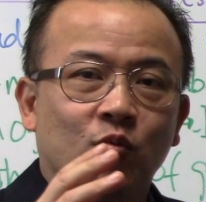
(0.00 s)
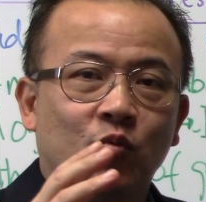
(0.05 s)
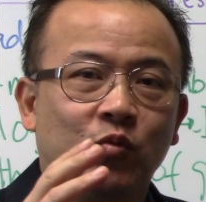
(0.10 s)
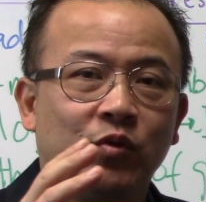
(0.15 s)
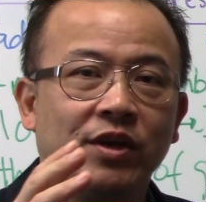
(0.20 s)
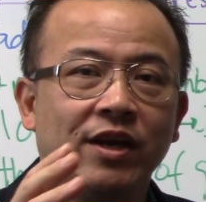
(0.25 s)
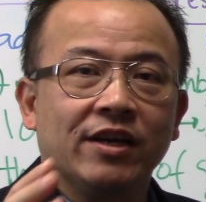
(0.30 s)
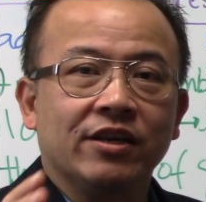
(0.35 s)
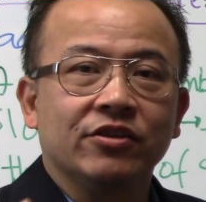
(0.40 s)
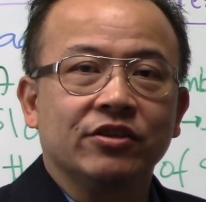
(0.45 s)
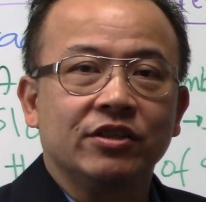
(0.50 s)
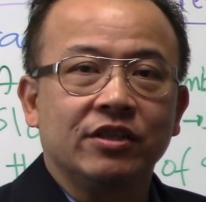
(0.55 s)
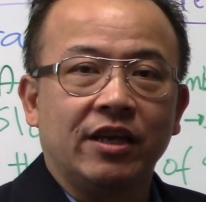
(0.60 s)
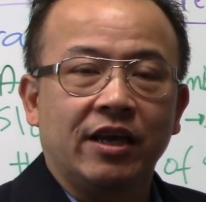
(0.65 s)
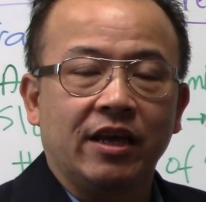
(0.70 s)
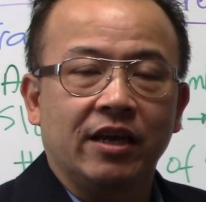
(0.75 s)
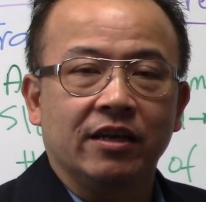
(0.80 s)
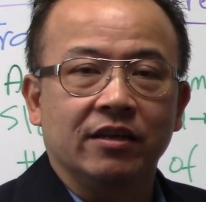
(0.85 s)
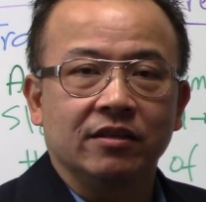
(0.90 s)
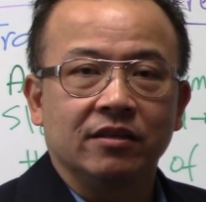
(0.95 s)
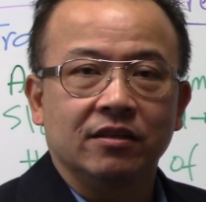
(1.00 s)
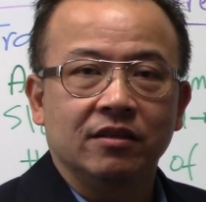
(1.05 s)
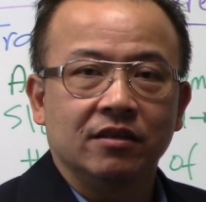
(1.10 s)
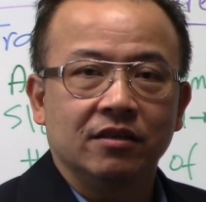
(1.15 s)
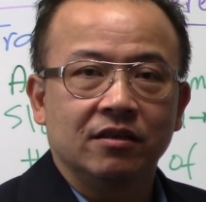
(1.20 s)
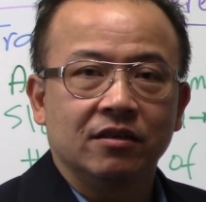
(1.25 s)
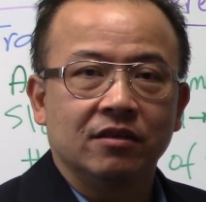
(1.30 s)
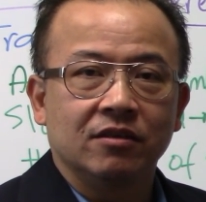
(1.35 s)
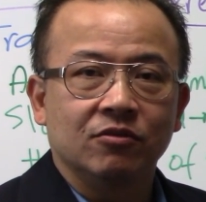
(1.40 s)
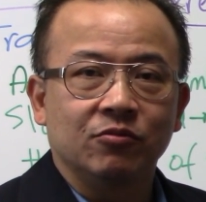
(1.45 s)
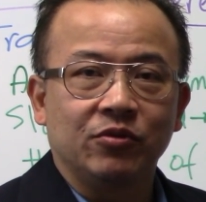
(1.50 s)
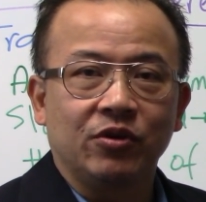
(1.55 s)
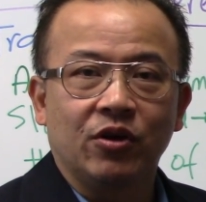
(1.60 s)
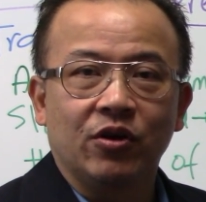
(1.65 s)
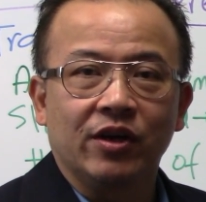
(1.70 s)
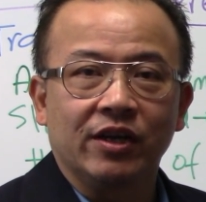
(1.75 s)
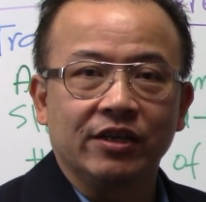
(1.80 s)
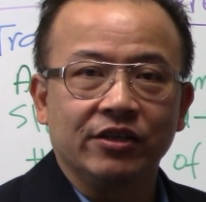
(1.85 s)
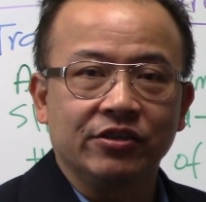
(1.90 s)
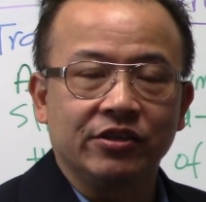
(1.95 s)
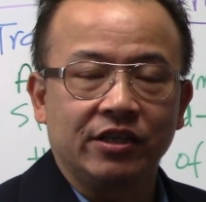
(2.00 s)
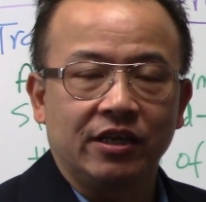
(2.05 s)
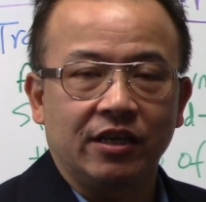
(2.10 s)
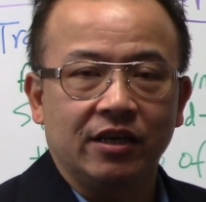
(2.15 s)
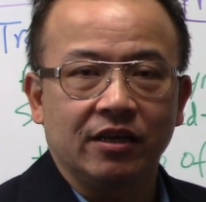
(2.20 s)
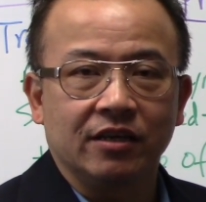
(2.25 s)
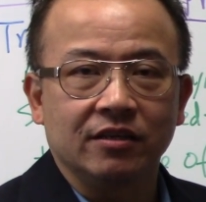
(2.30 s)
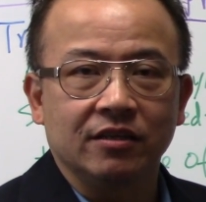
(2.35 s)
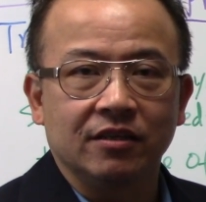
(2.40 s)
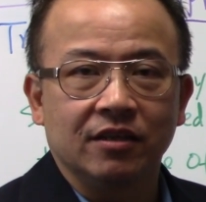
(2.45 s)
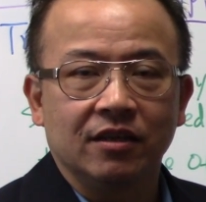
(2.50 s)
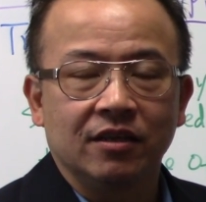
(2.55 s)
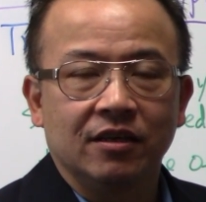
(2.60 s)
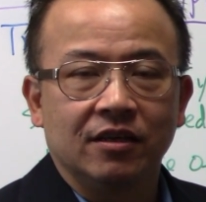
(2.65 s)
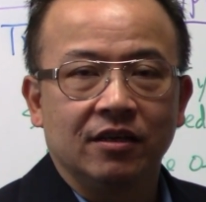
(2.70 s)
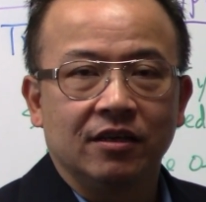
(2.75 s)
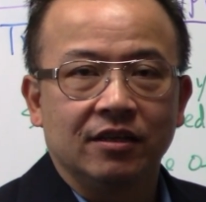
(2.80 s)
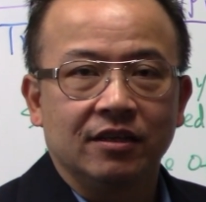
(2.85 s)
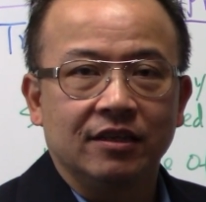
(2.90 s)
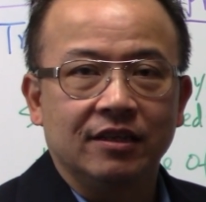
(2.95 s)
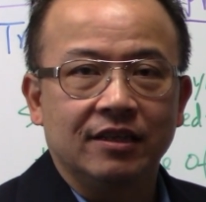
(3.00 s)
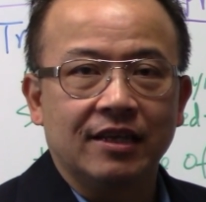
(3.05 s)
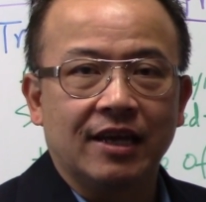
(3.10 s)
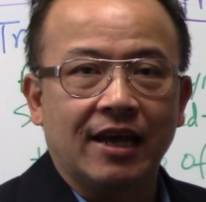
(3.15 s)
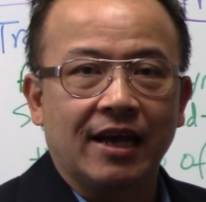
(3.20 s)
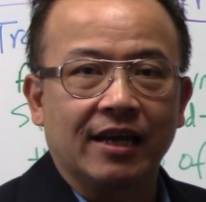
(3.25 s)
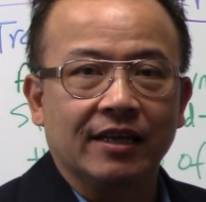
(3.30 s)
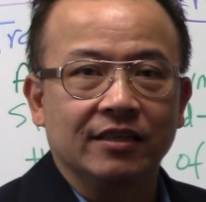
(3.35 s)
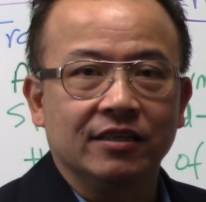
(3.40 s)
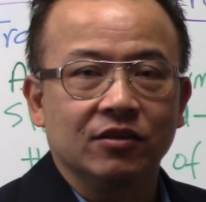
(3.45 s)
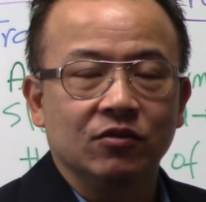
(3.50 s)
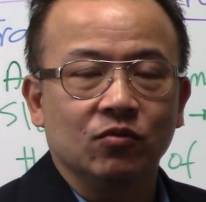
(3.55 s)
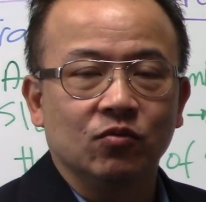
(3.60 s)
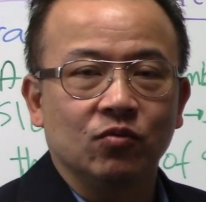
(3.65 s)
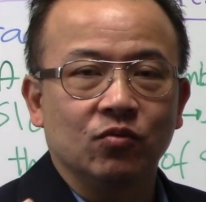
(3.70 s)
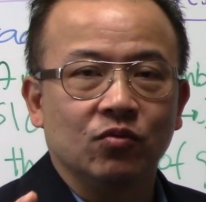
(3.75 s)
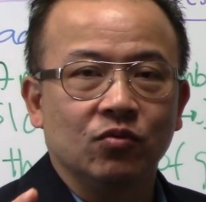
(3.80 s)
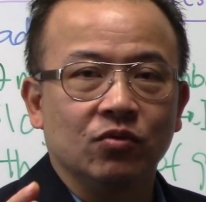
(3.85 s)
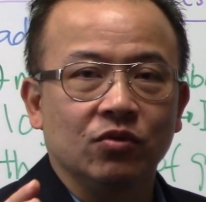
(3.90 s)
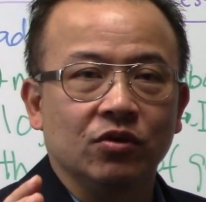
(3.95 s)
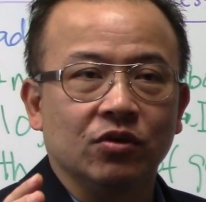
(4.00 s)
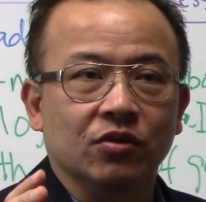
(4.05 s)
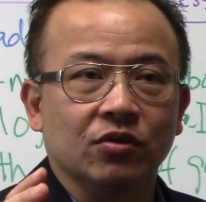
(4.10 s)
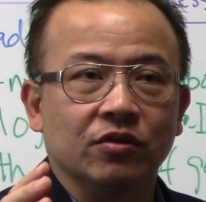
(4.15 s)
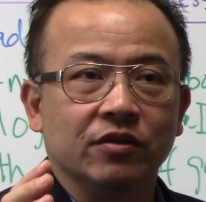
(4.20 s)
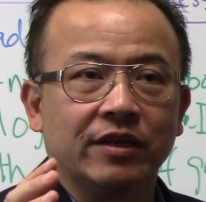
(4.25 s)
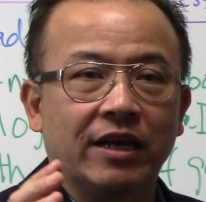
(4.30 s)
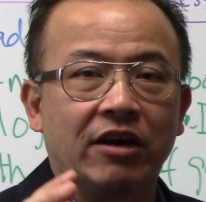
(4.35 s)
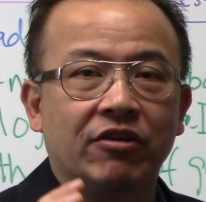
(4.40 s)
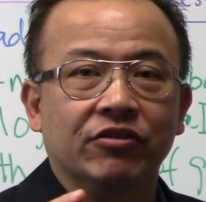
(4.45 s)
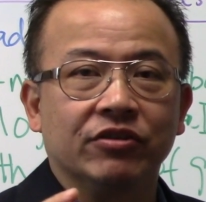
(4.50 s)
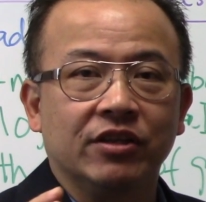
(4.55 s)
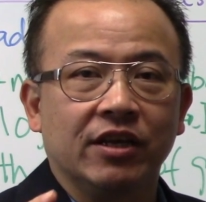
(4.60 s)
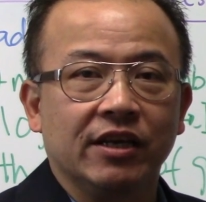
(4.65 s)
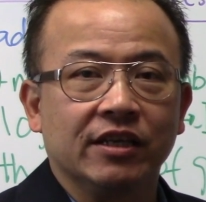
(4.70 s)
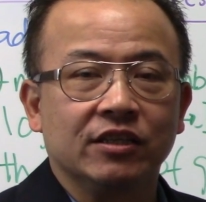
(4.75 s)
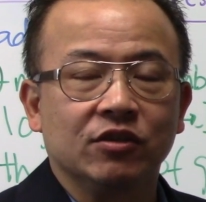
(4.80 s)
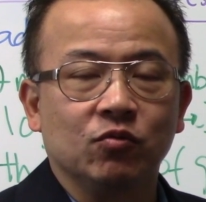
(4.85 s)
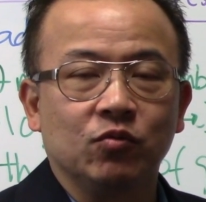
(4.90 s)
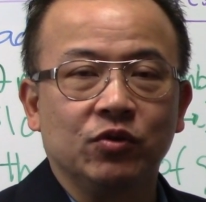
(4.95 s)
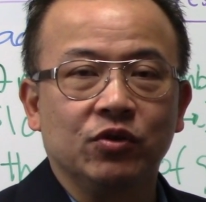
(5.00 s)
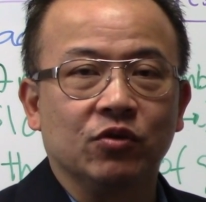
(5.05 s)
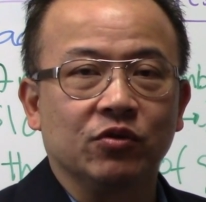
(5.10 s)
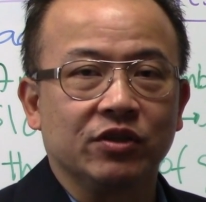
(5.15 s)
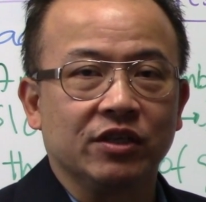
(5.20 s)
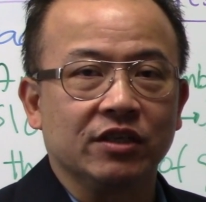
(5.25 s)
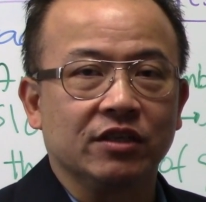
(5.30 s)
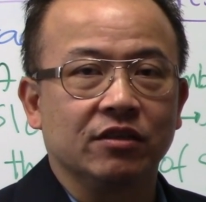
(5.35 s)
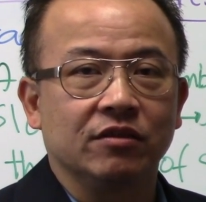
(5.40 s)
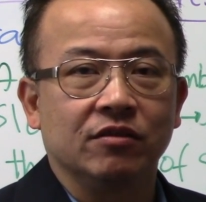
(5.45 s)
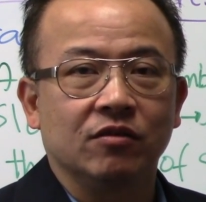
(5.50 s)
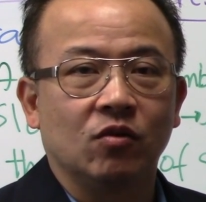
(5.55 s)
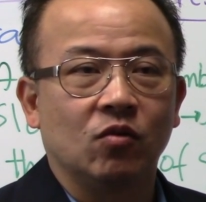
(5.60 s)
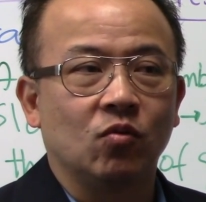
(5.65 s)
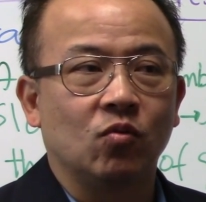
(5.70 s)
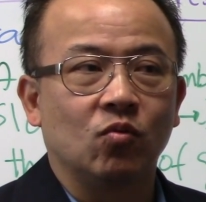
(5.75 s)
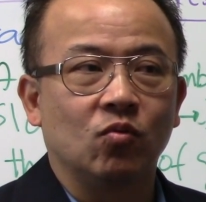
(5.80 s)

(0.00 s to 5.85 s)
We all understand that nowadays we don't just